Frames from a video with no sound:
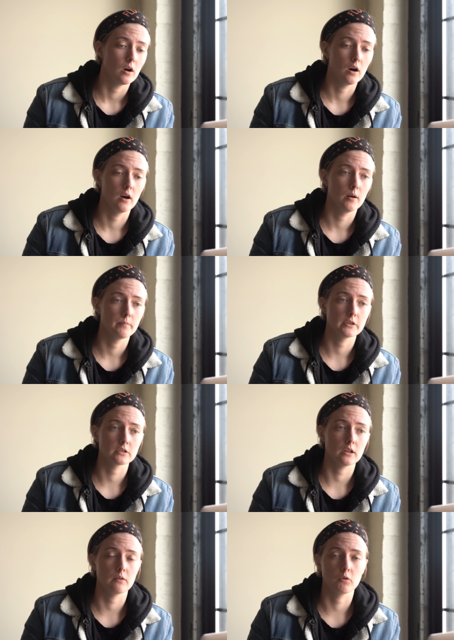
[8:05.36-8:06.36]
Um,
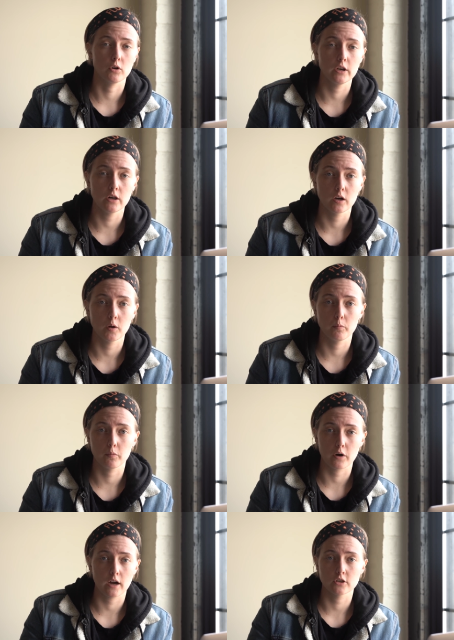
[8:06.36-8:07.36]
there's a lot of greenery
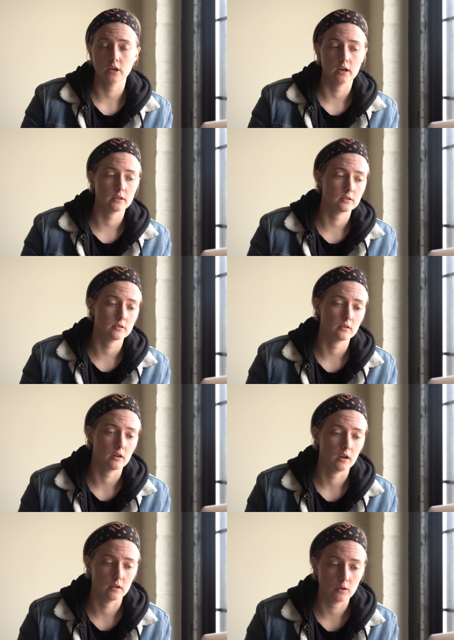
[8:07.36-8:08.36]
projects,
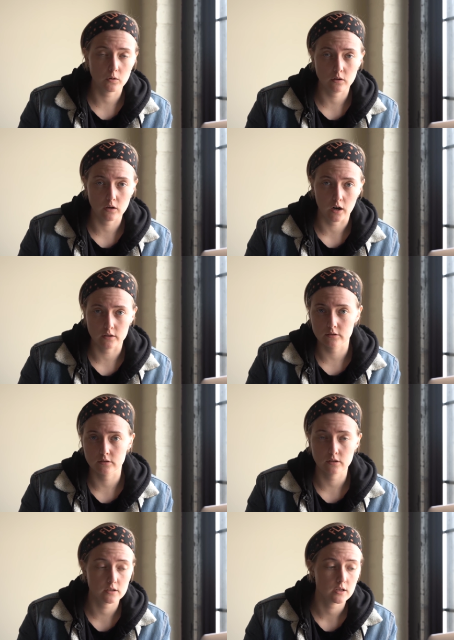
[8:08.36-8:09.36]
uh, local
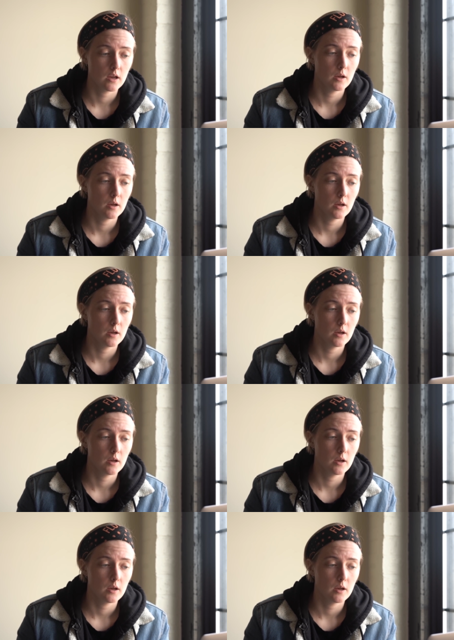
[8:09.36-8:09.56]
gardens,